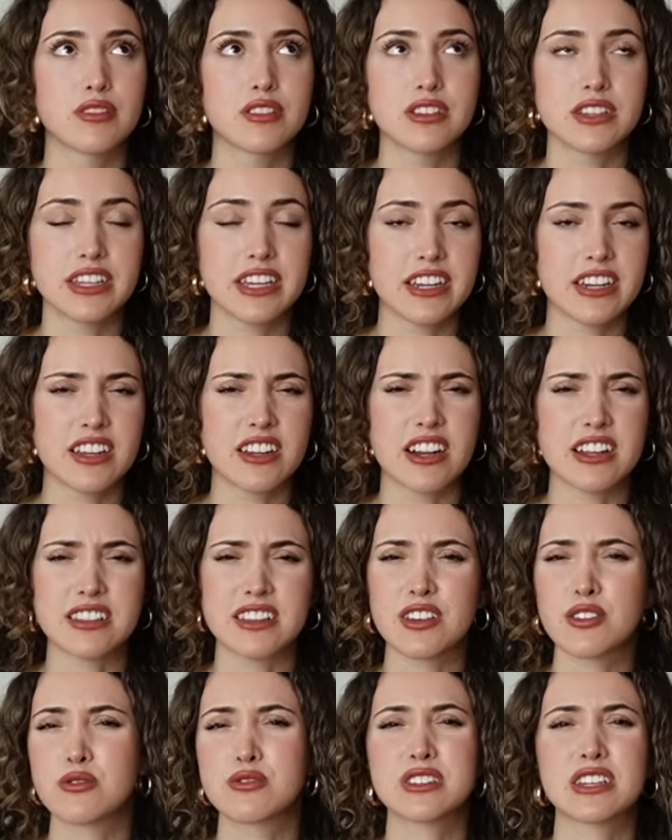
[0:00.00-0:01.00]
needed. I
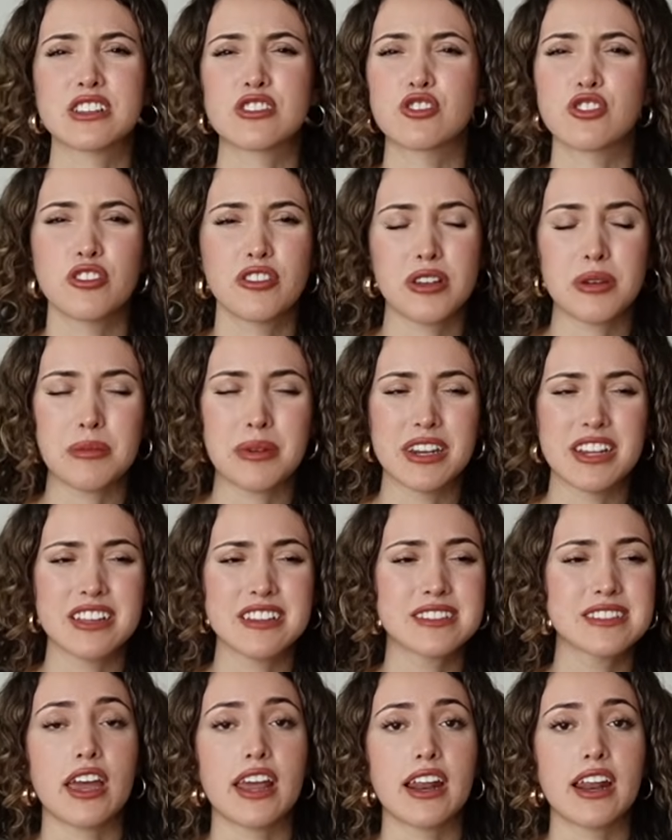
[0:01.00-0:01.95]
think it was like 30 minutes.